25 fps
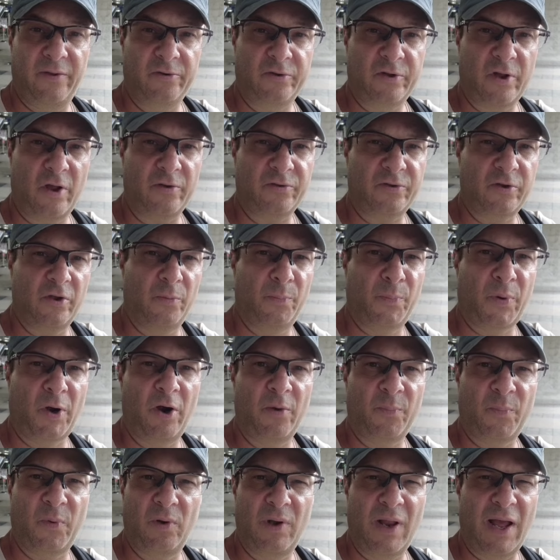and there's also a
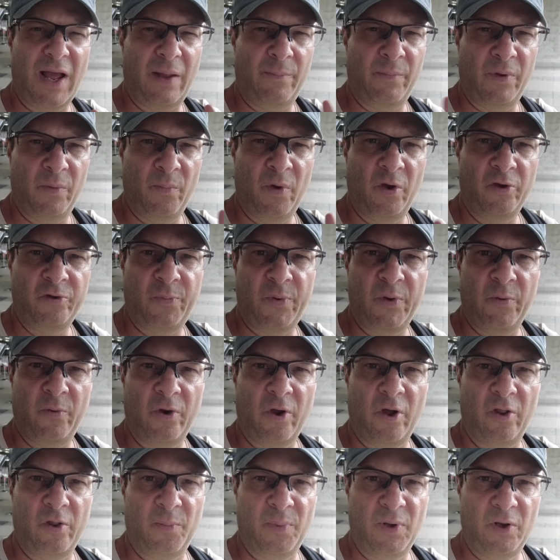purple line, but most
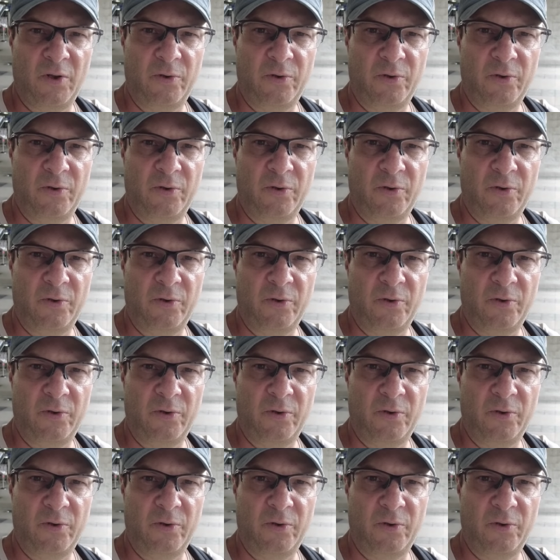people go to the